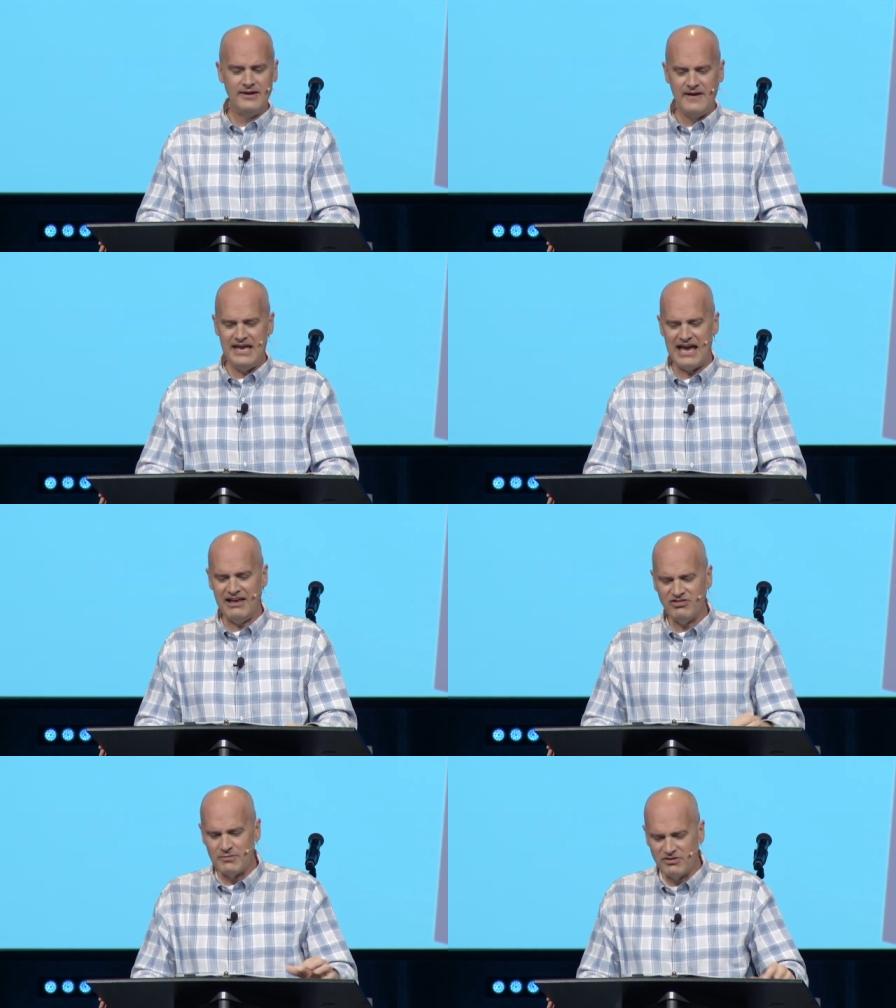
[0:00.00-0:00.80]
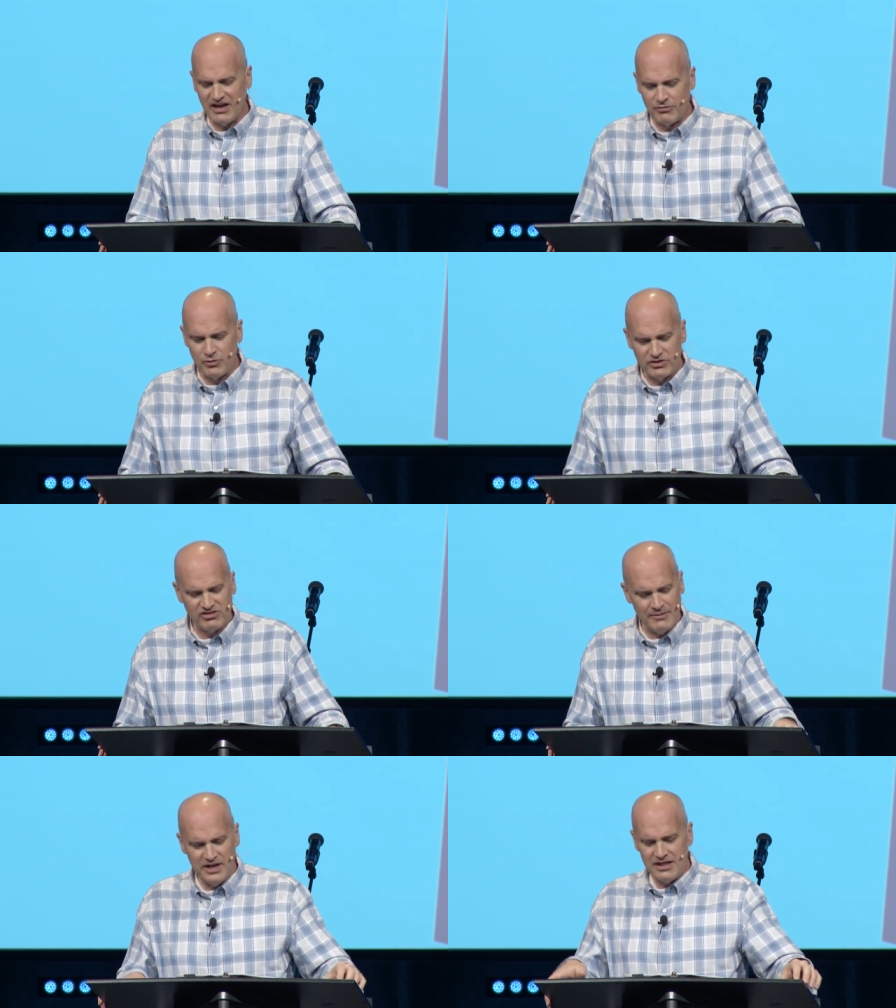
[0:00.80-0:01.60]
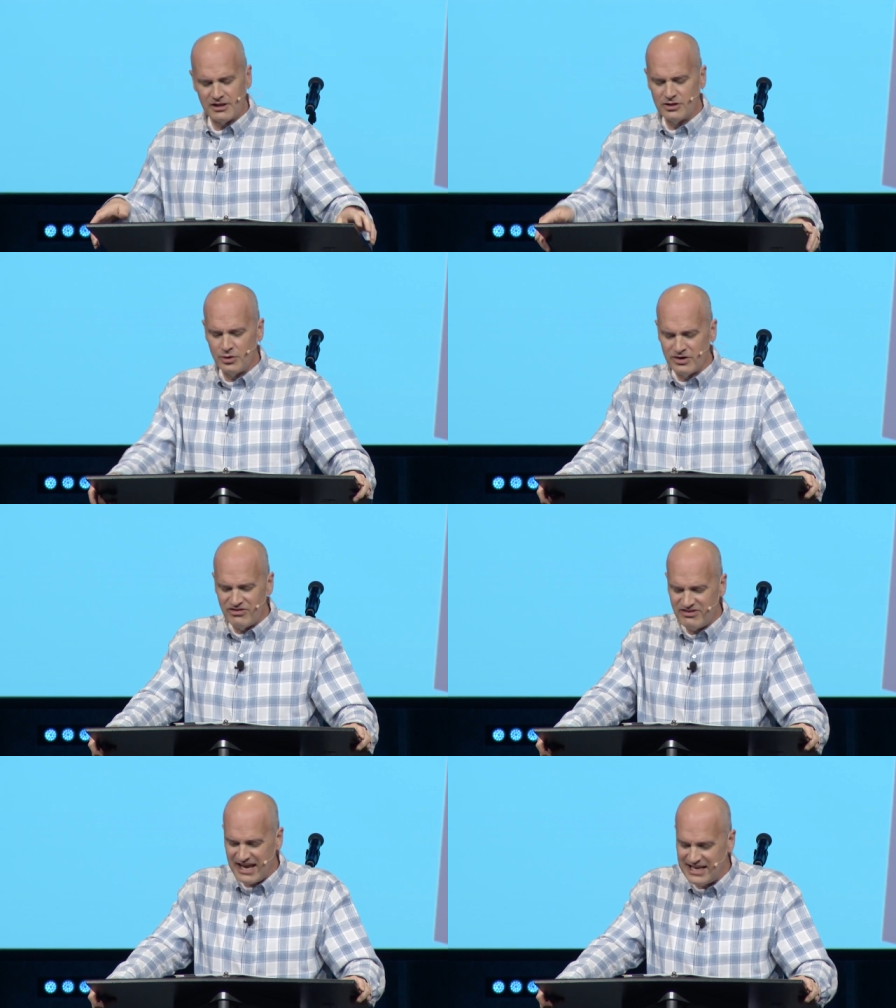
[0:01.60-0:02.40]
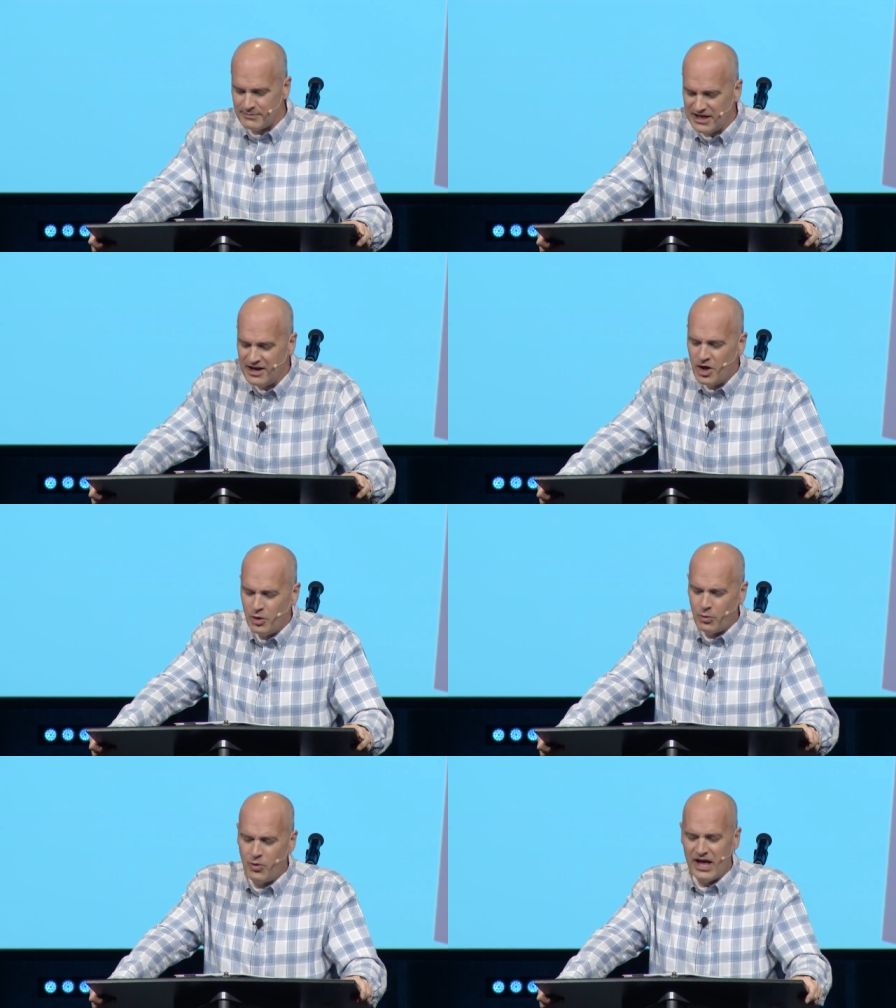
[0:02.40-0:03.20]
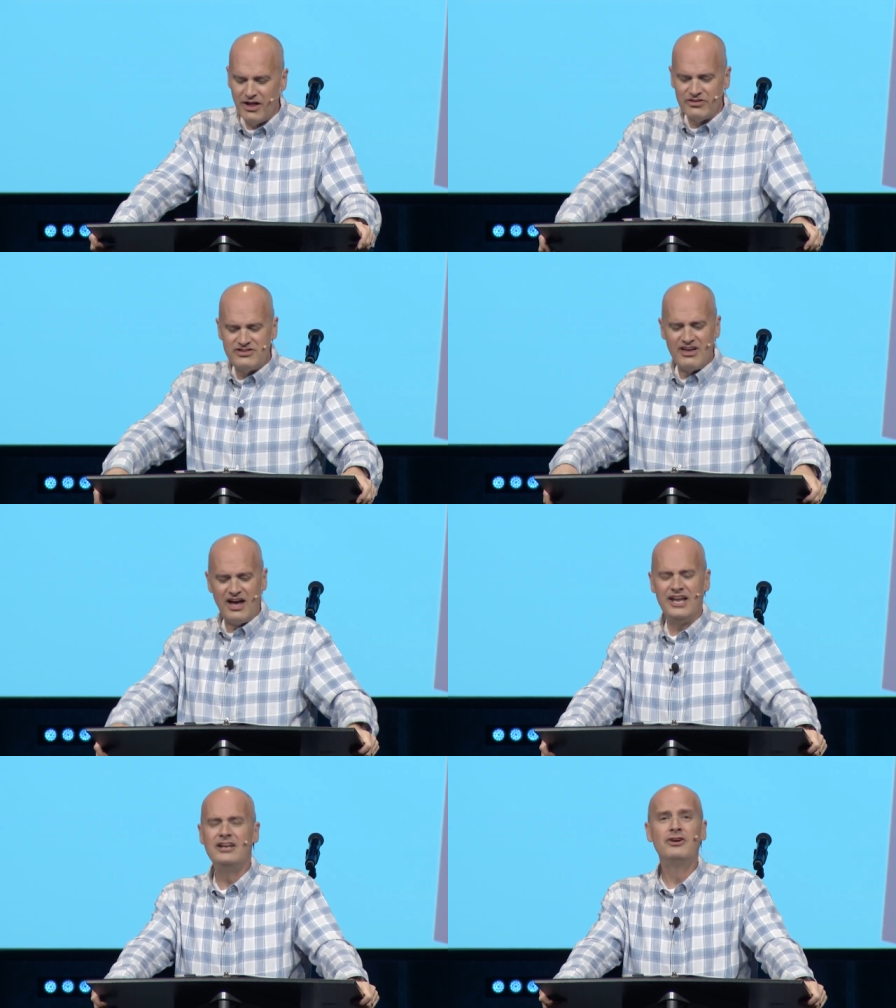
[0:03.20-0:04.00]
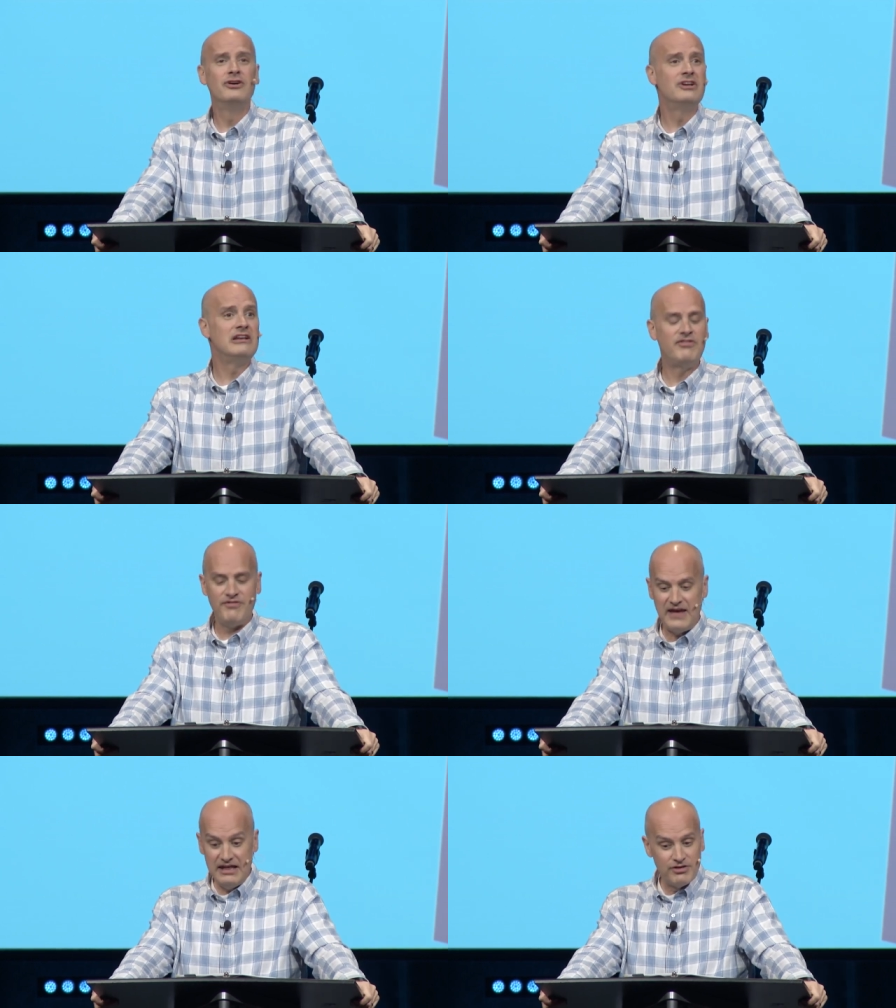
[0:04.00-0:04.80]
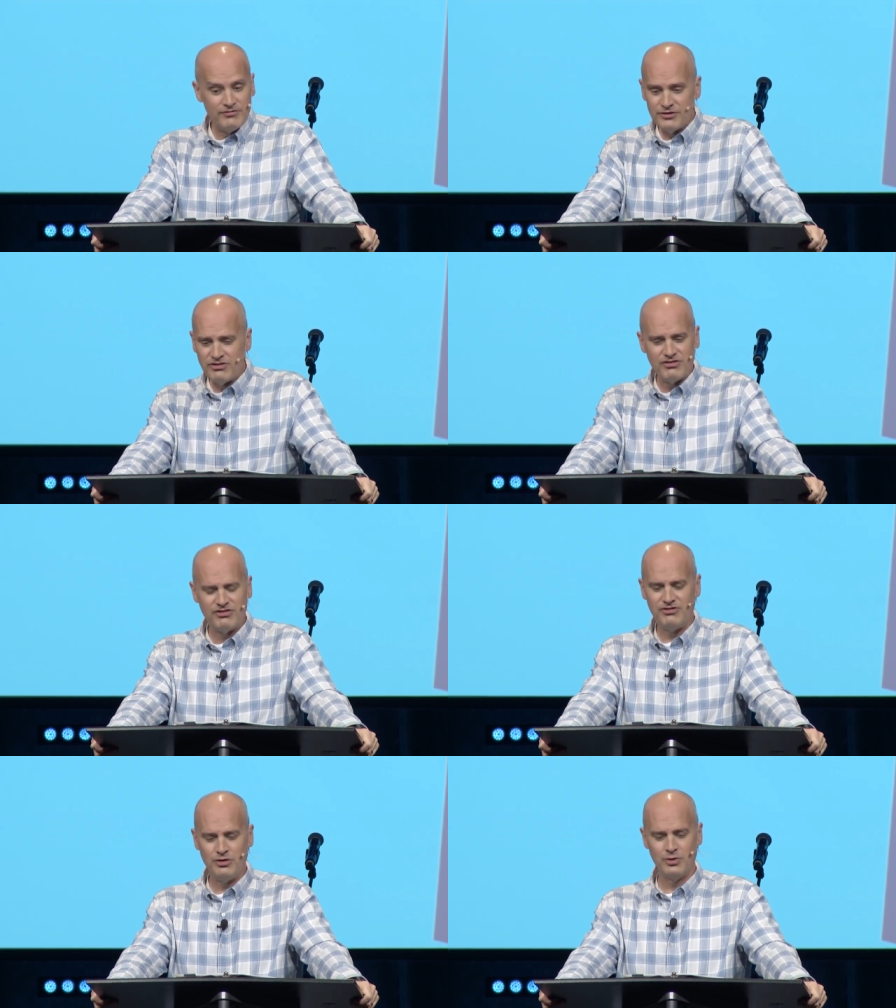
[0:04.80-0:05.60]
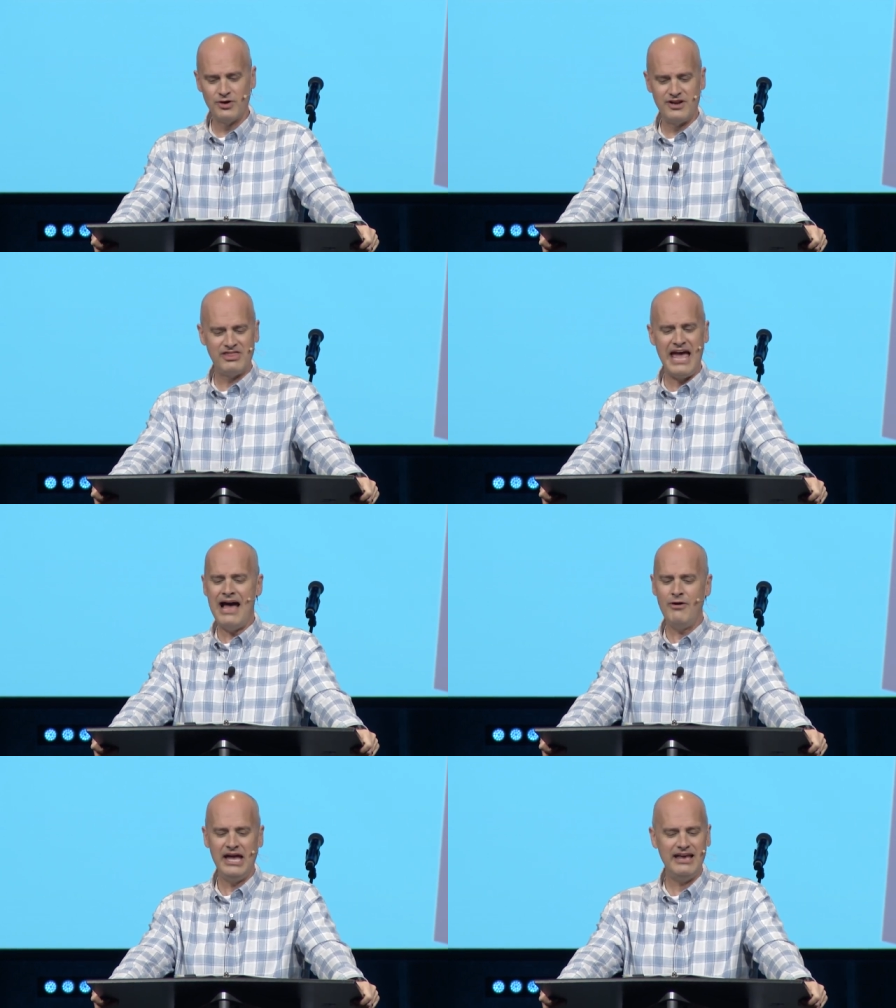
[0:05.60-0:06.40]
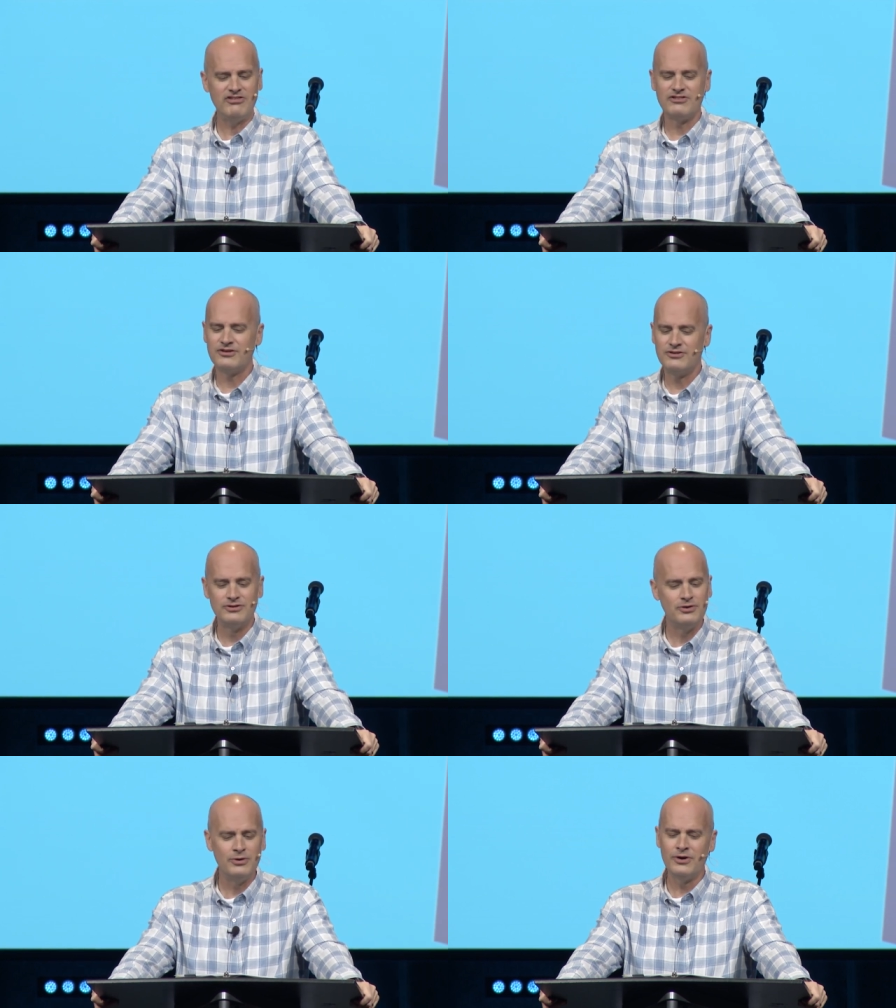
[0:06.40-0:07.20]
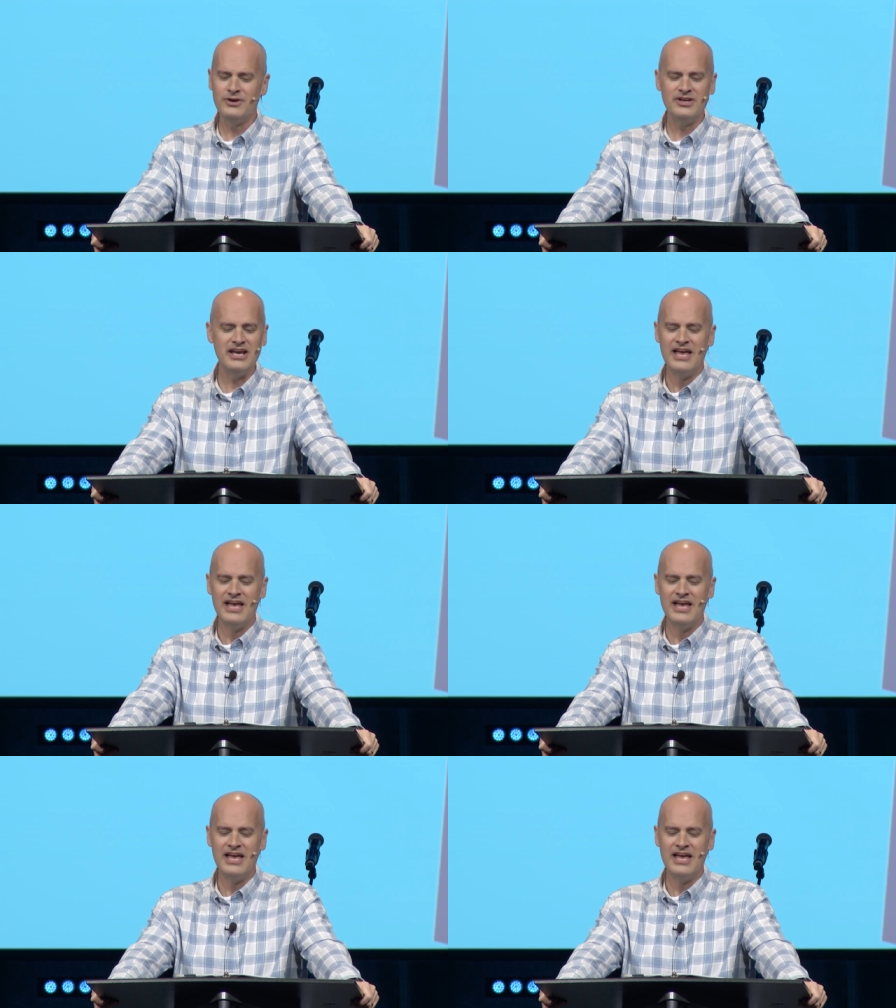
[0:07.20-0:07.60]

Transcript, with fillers: He asked himself, will someday the Lord say to me, well done, good and faithful steward, thou hast adorned